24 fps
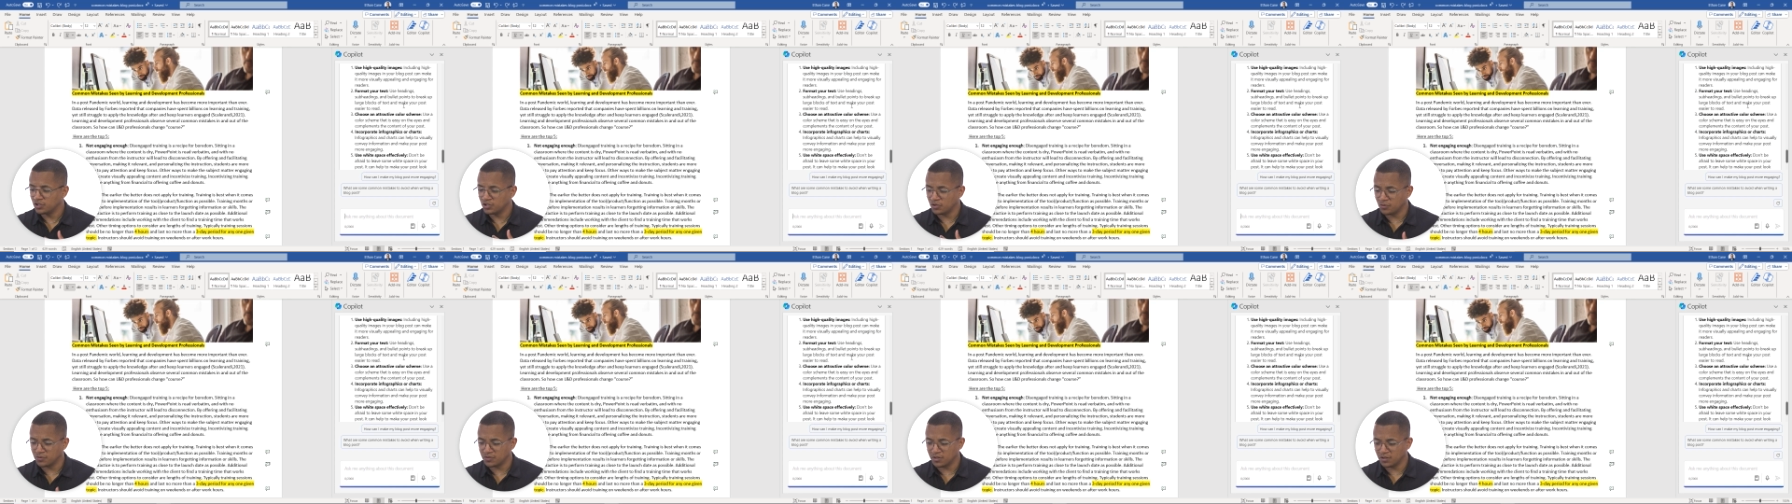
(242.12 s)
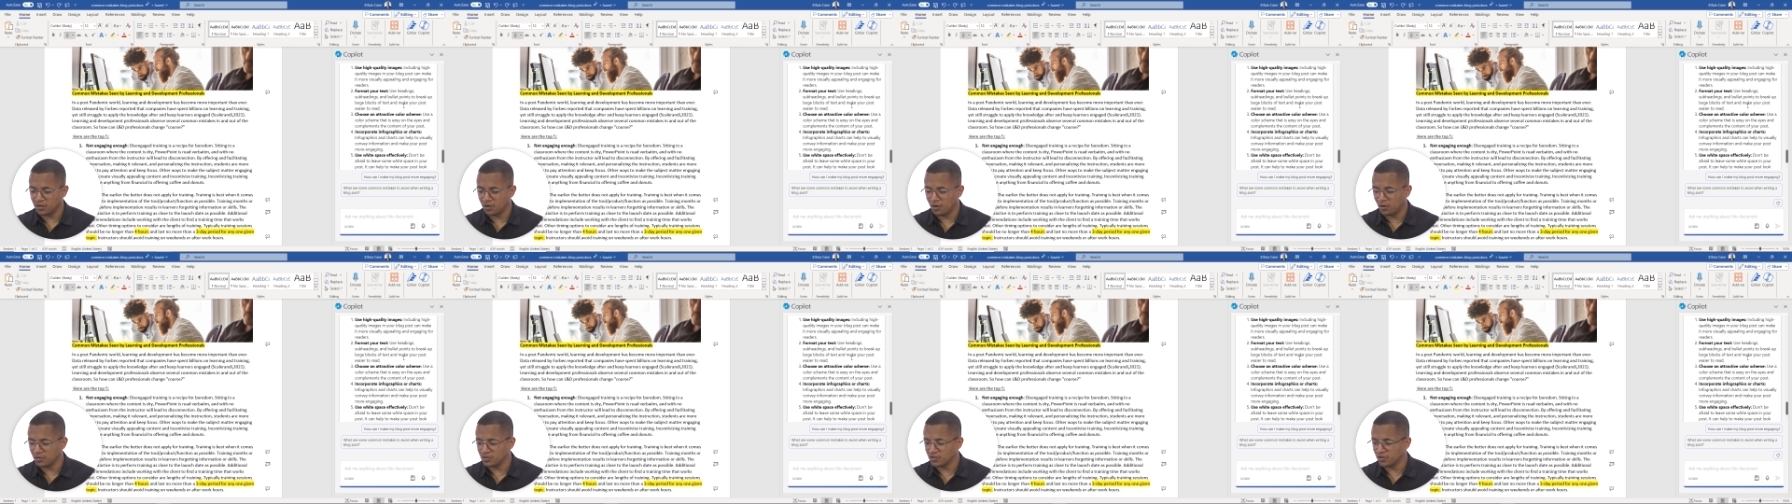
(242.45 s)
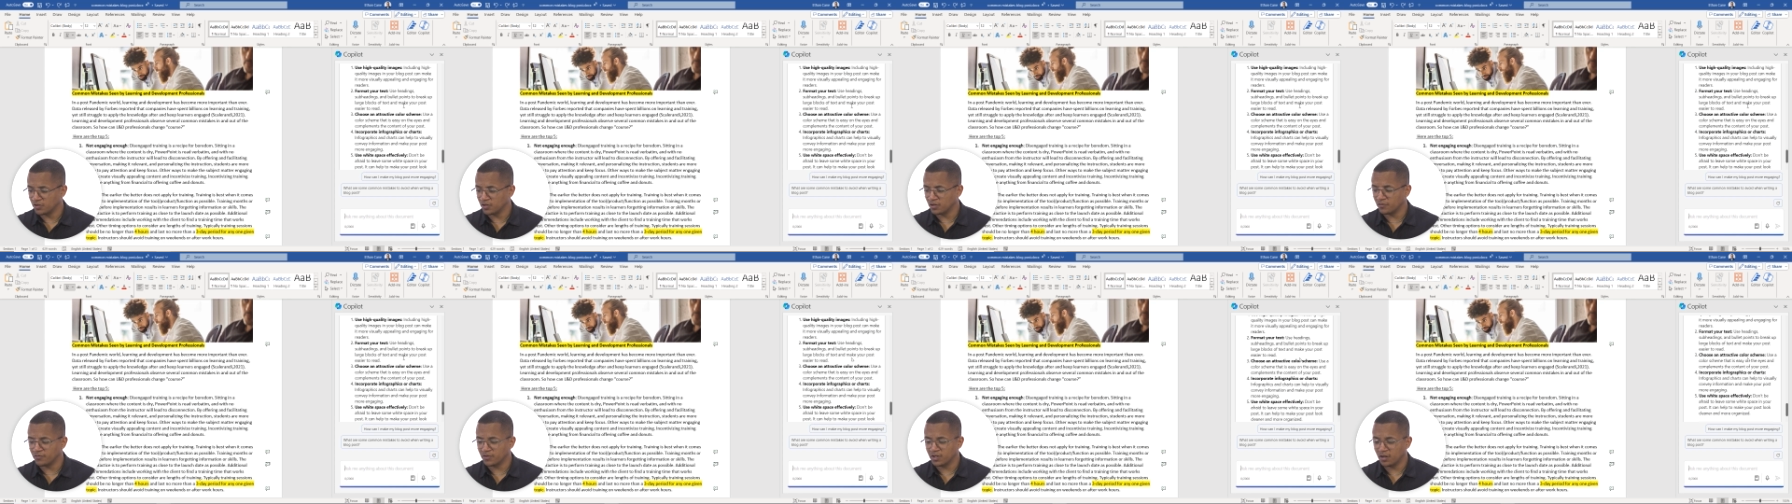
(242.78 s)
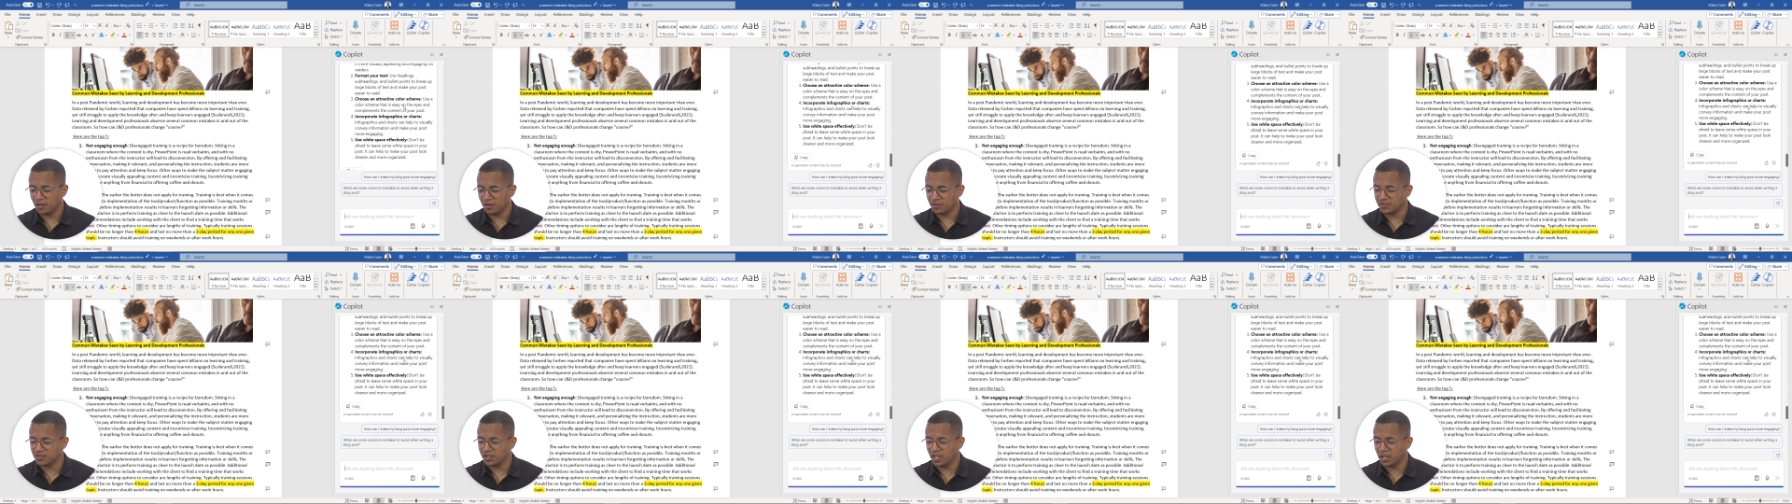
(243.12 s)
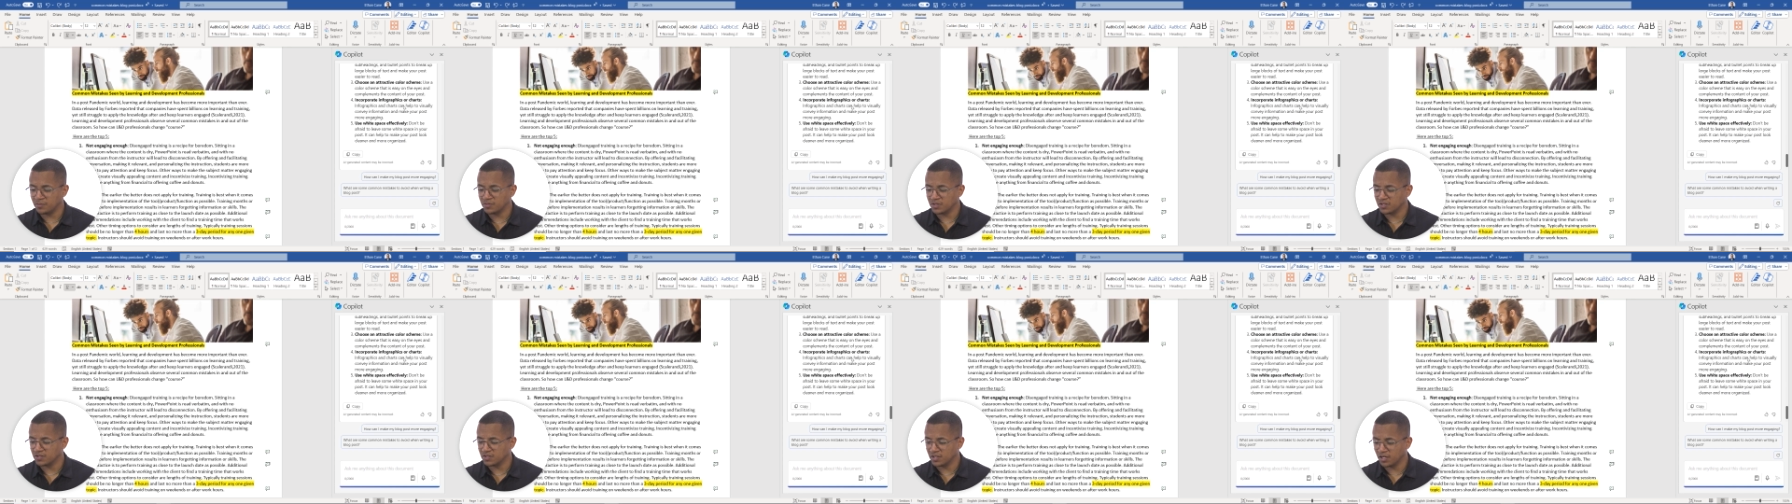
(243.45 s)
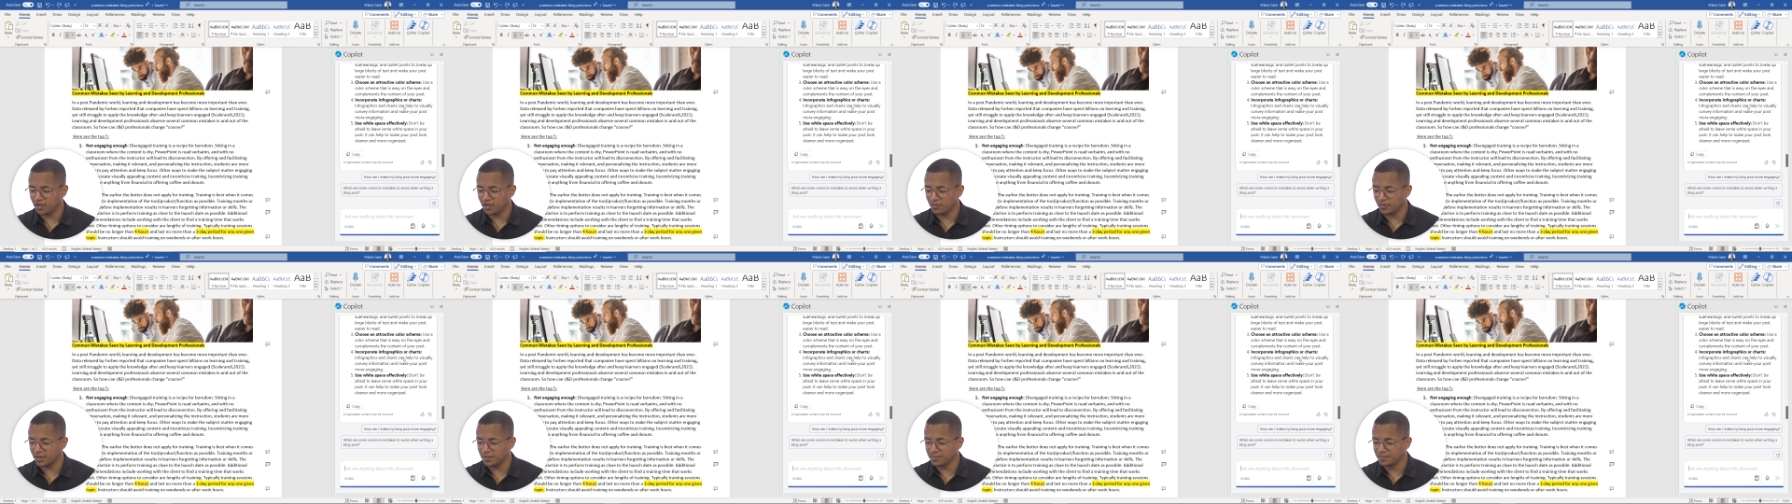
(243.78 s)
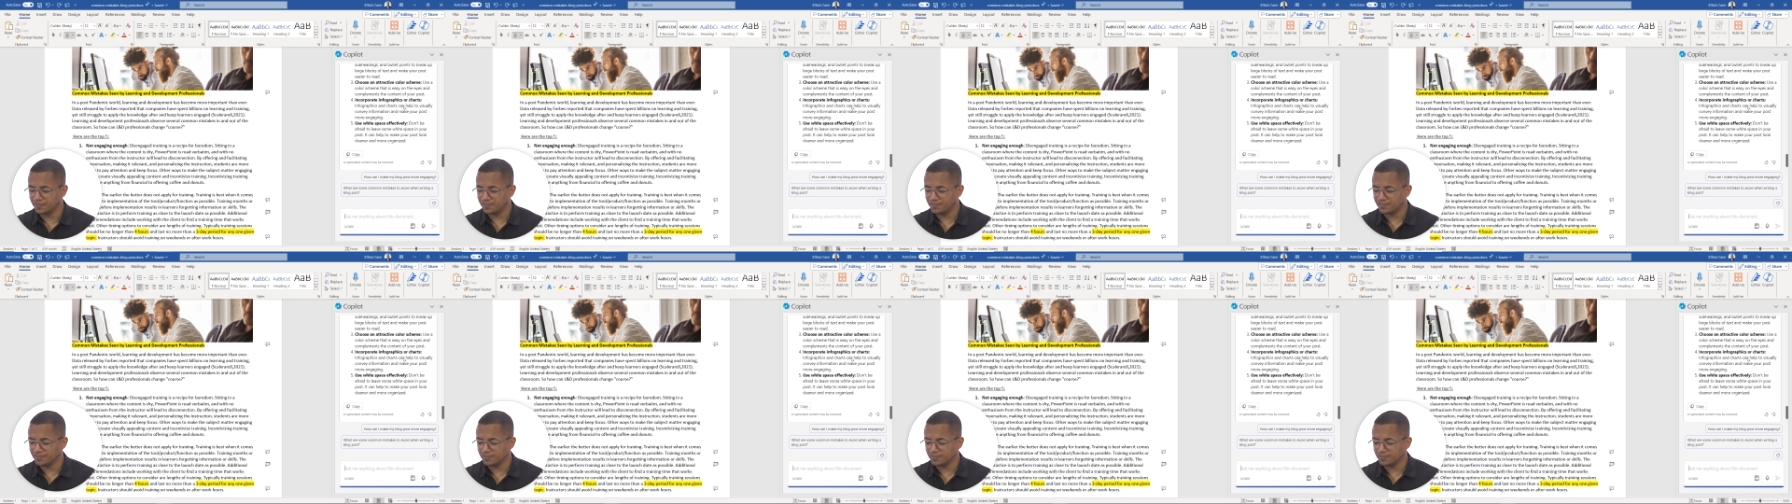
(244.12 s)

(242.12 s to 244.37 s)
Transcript: choosing alternative color schemes, etc.